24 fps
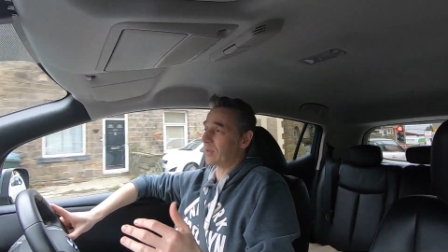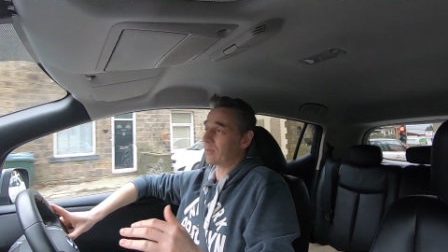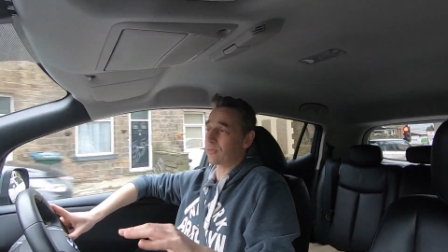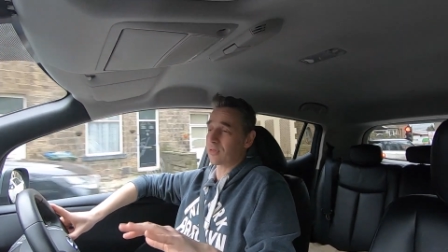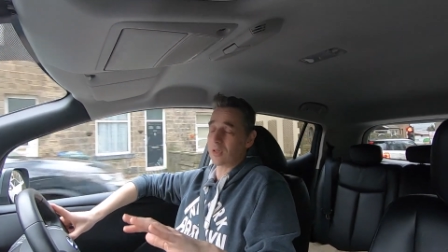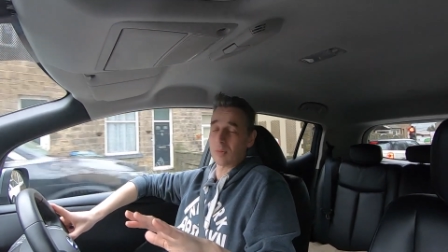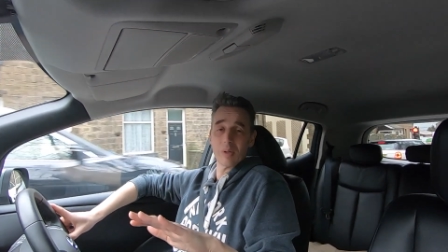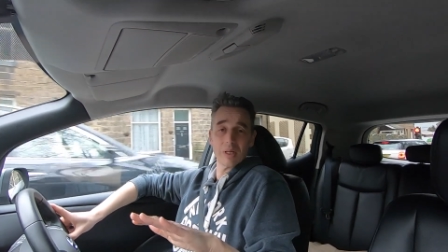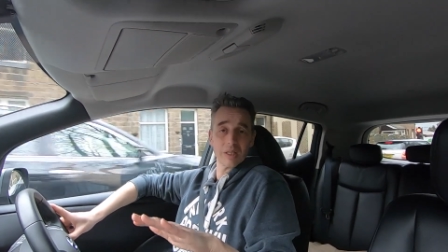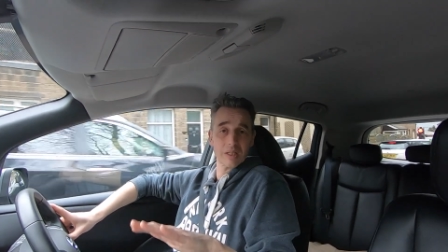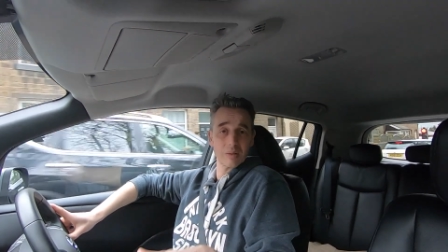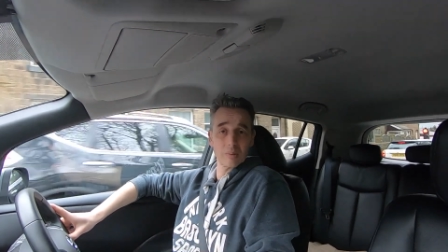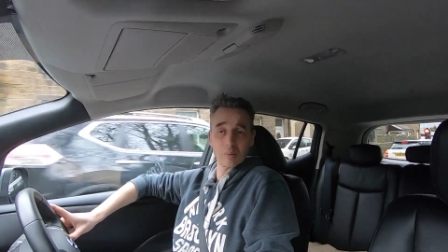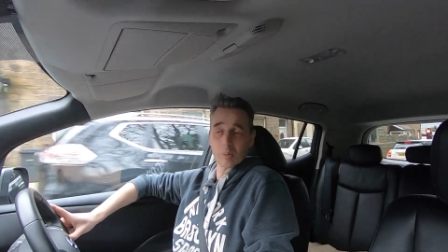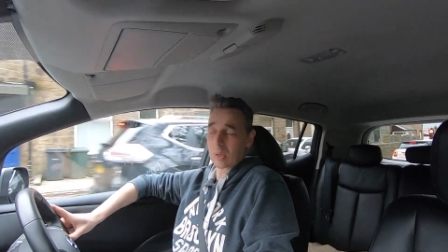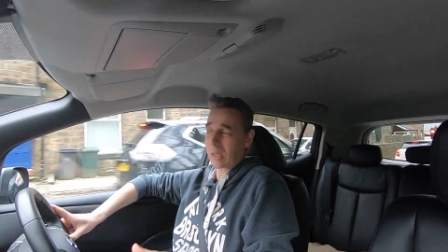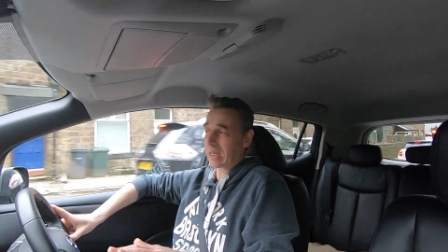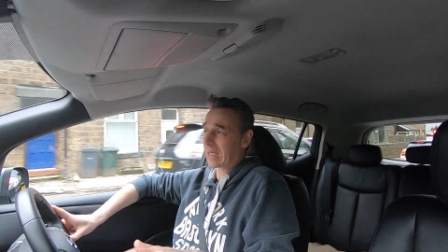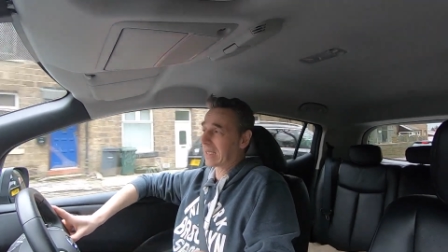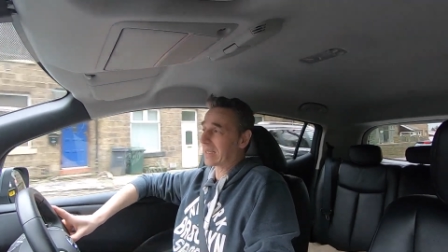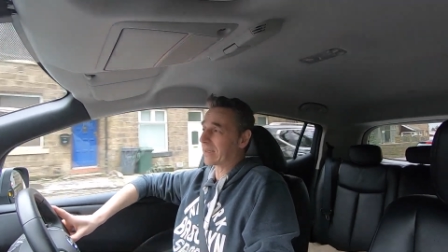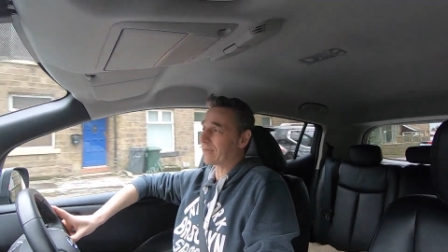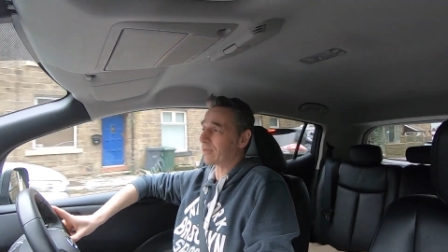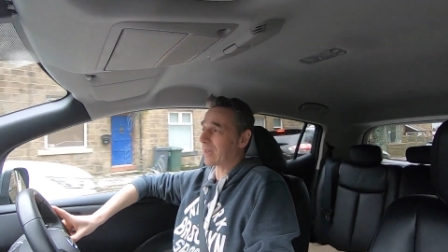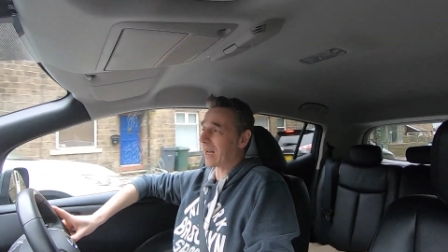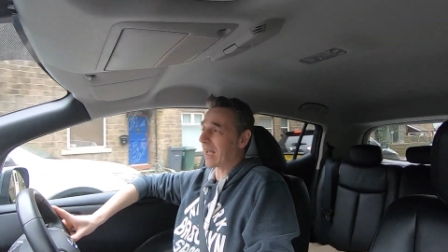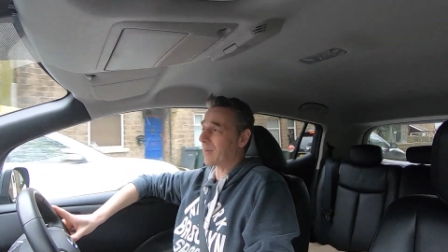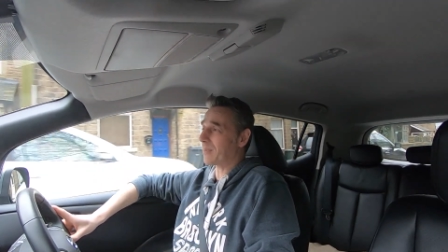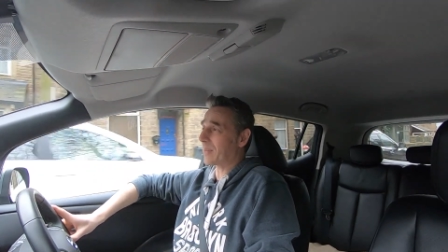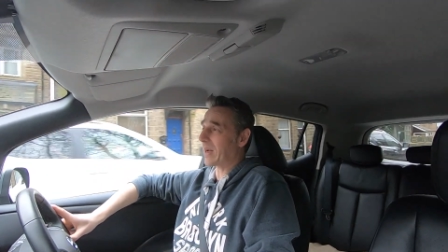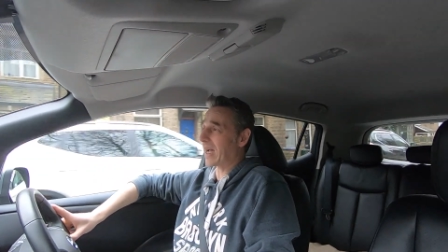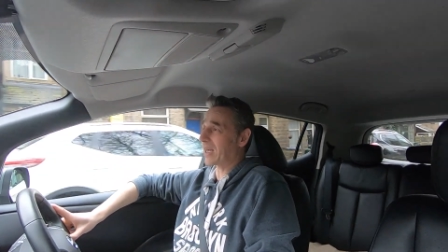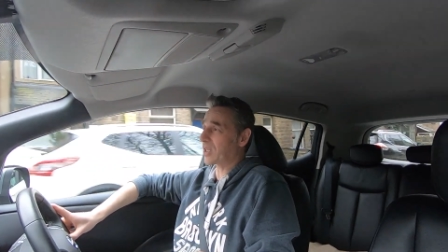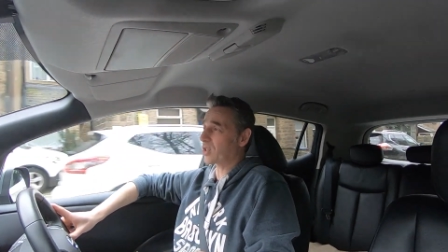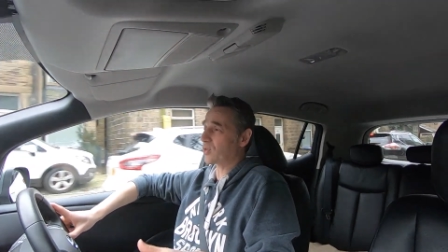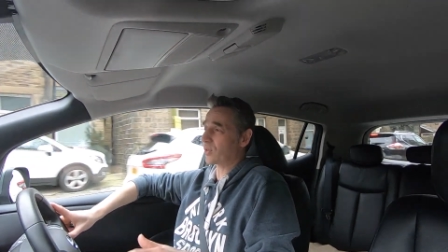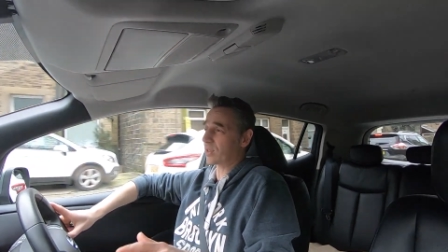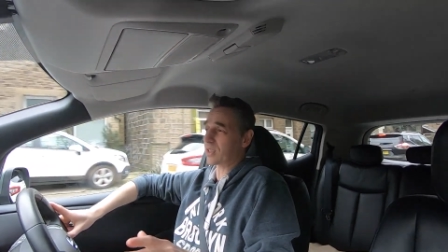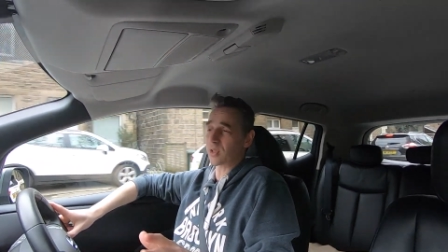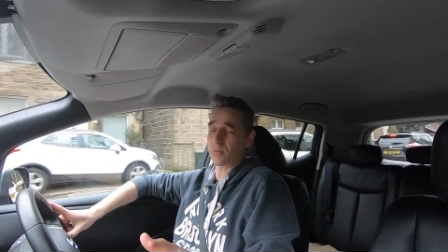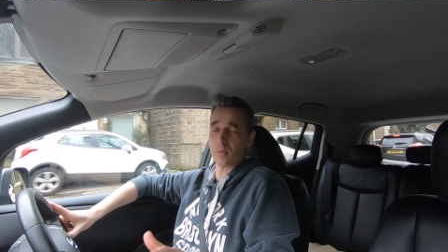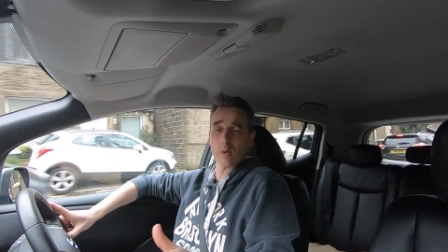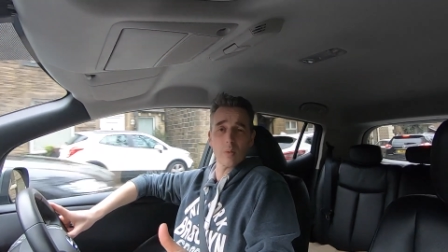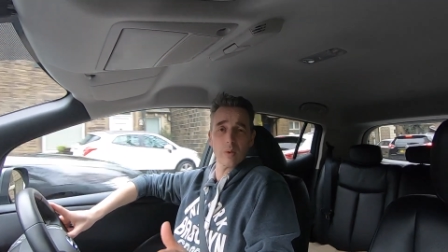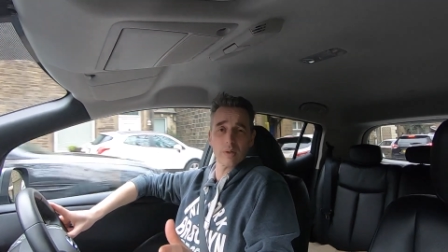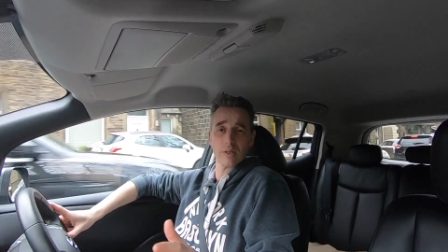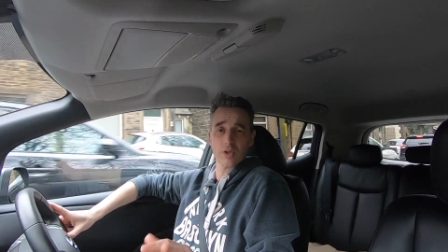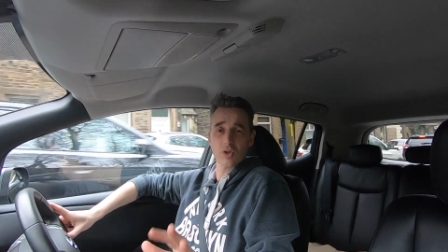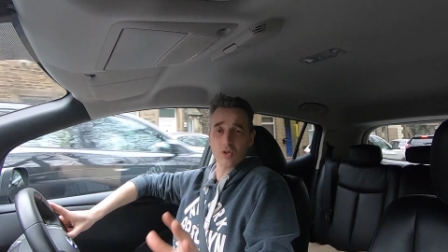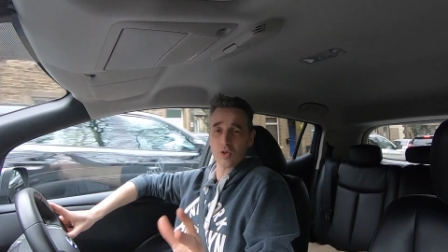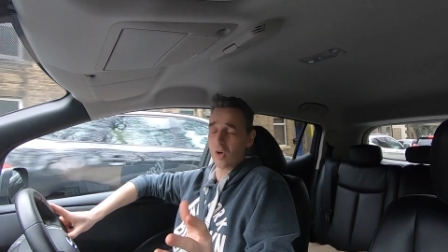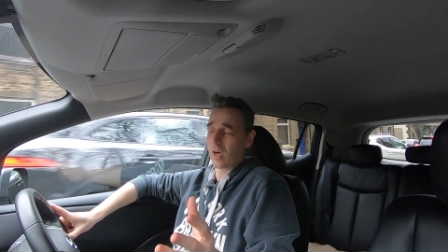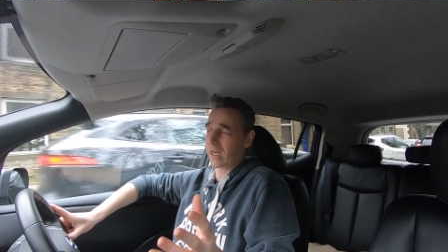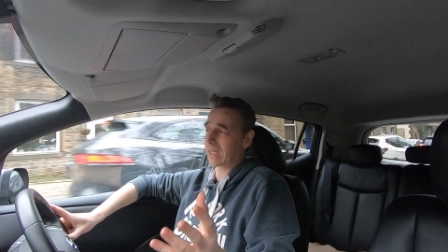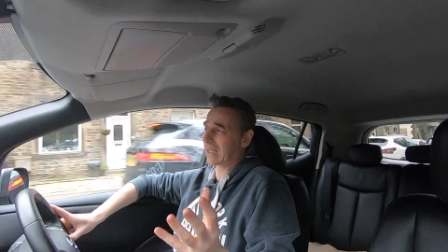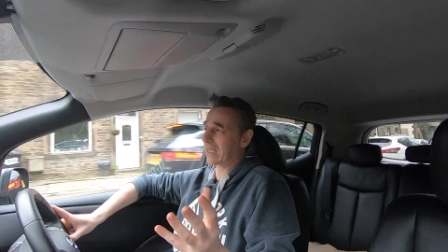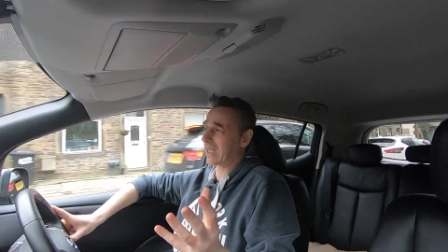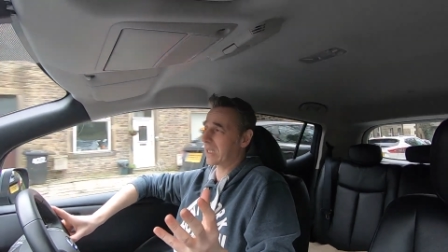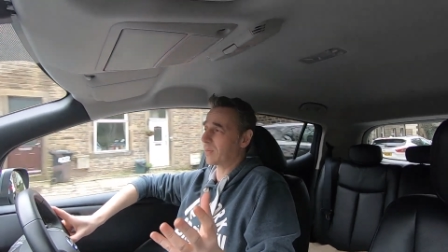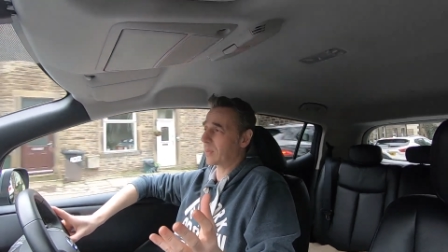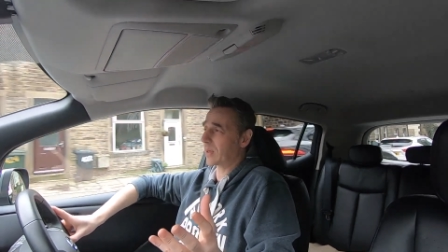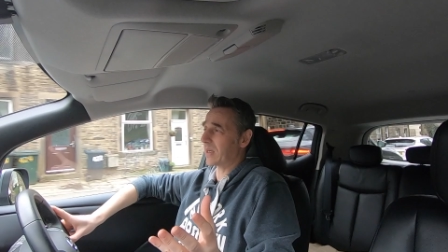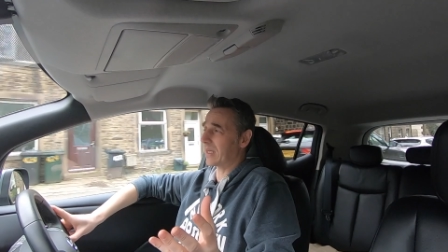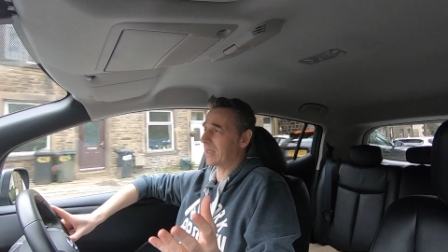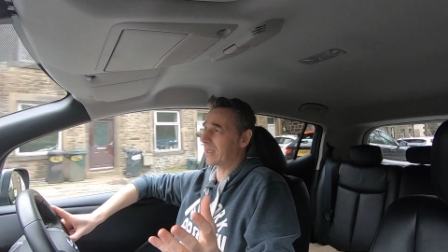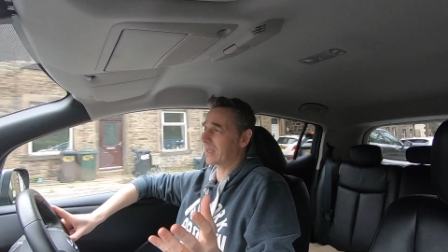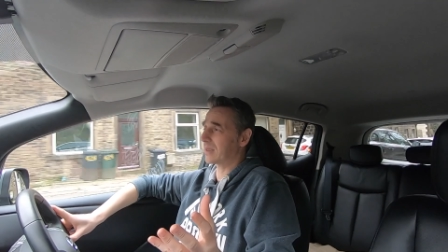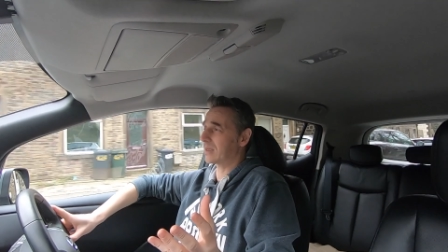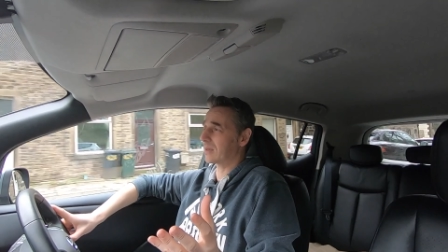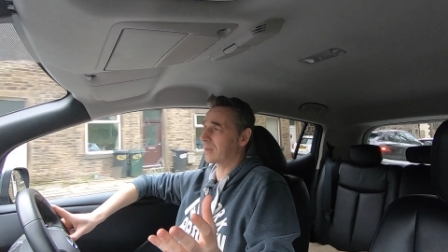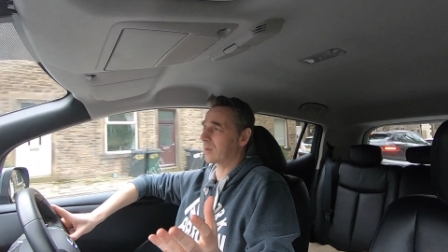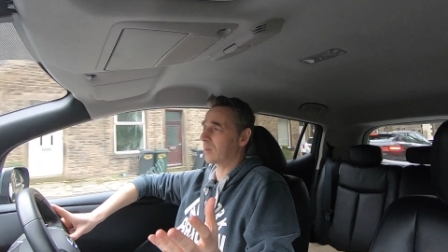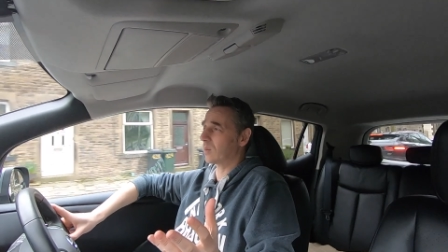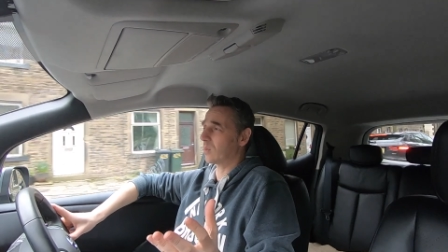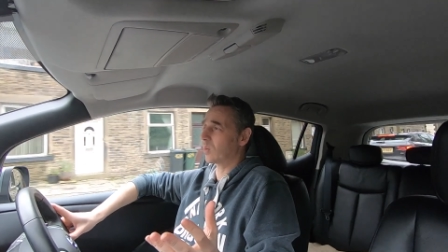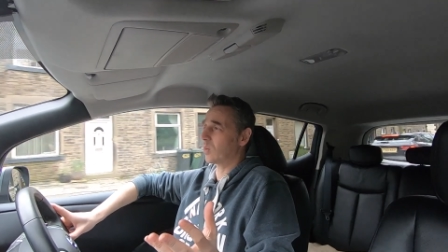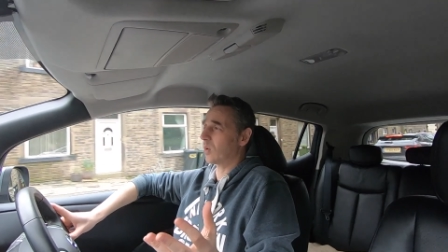from a completely flat battery. So we want to try and keep it in